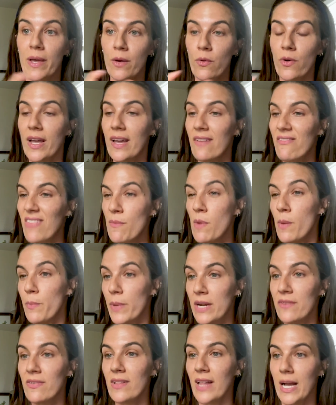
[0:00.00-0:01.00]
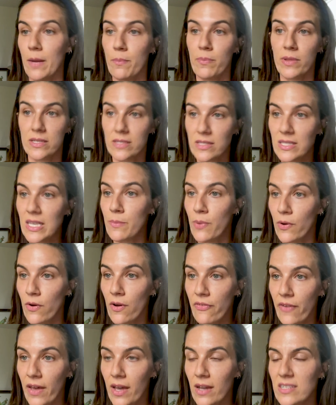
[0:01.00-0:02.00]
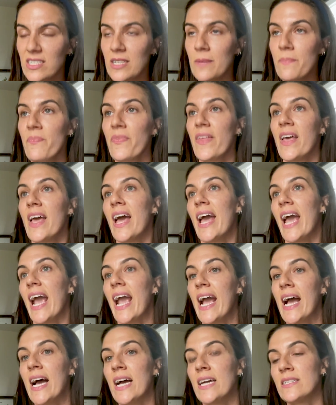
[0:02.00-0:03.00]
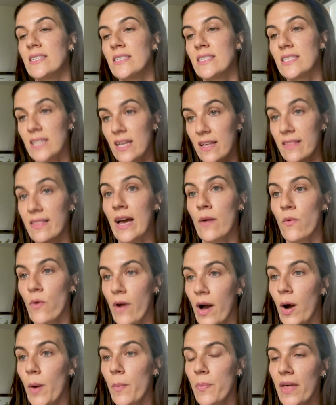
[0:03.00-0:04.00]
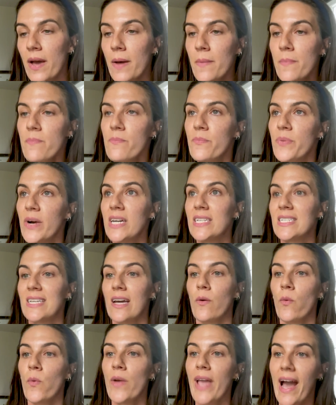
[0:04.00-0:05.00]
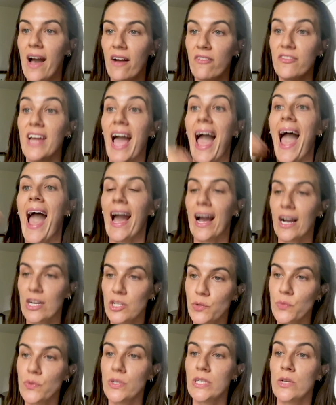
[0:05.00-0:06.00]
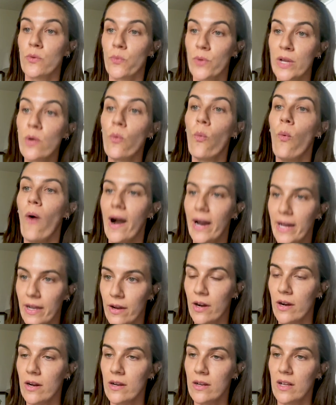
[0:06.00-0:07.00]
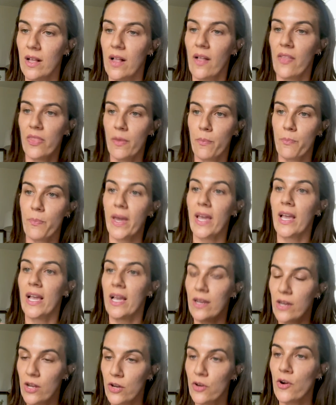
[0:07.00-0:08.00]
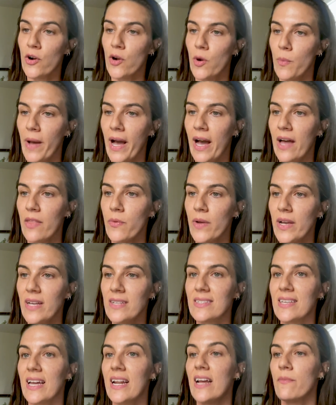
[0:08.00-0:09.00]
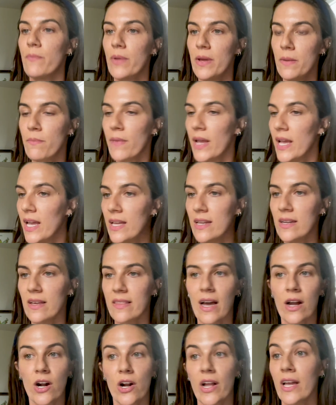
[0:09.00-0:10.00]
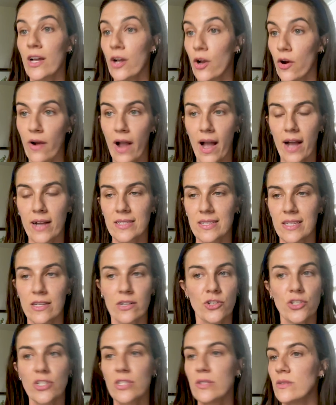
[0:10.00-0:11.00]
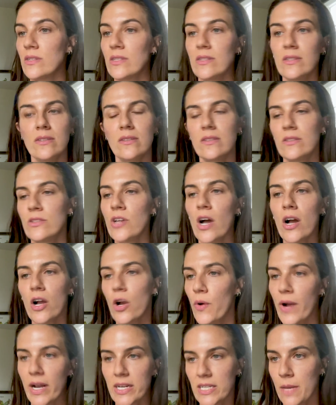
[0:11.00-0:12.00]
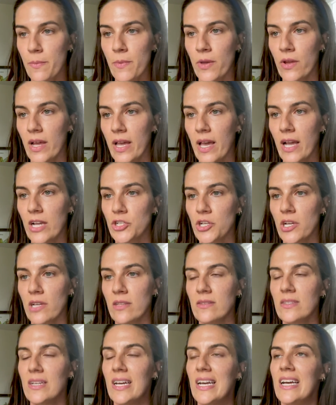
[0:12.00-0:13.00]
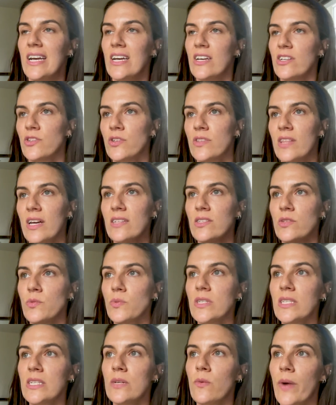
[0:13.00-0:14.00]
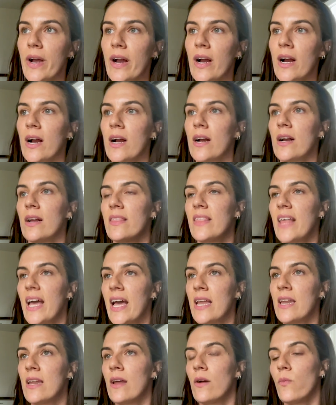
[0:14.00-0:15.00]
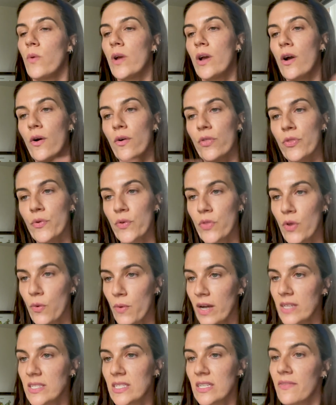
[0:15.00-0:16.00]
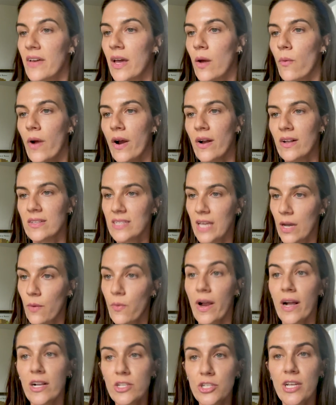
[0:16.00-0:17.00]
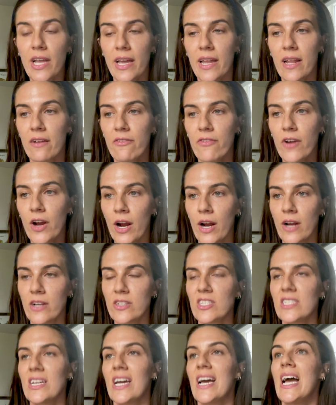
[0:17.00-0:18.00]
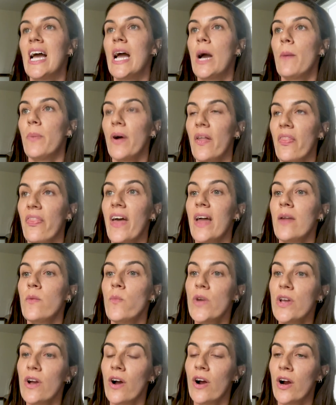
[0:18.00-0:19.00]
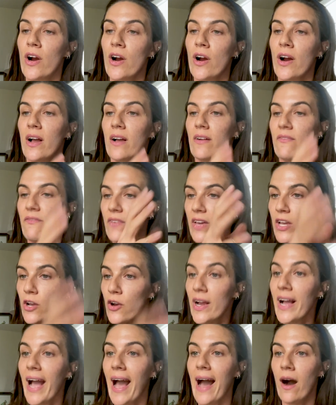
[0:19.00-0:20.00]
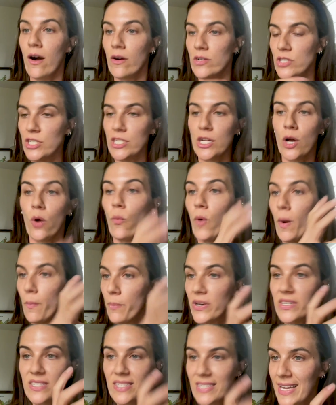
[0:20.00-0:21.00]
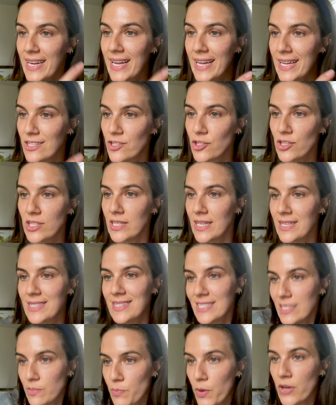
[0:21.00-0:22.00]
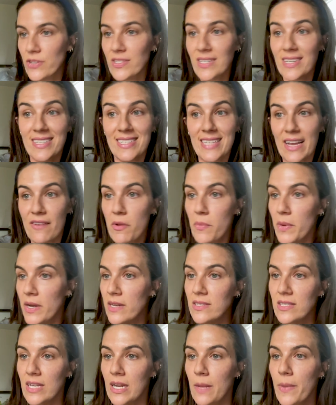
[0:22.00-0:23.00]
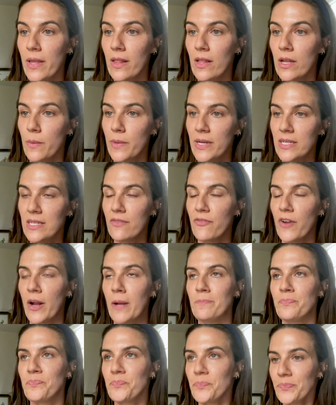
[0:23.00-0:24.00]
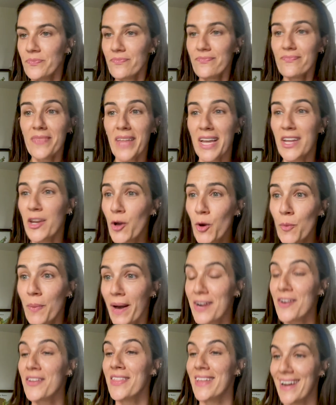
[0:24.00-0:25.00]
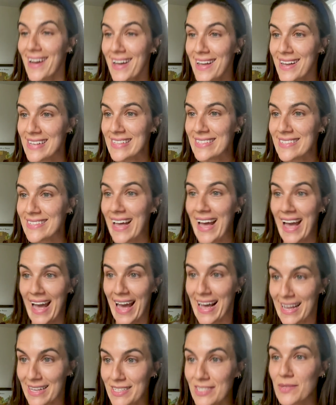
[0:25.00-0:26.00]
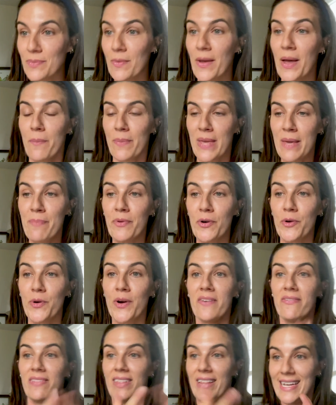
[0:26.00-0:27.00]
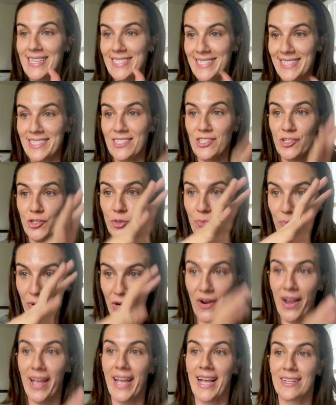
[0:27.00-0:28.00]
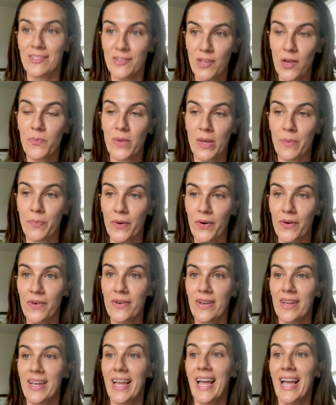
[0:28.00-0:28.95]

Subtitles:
it will give them a bit of like a placebo effect, and that will help them. But we have to actually rewire the pain neural pathways that have been made that are incorrect, that are just not correct communication. So that's really where then we go through the rest of it, where it's like we're educating first, but then we are figuring out, what percentage is this person? Because everybody's going to be a little bit different. And who better than us as people who have license to put our hands on people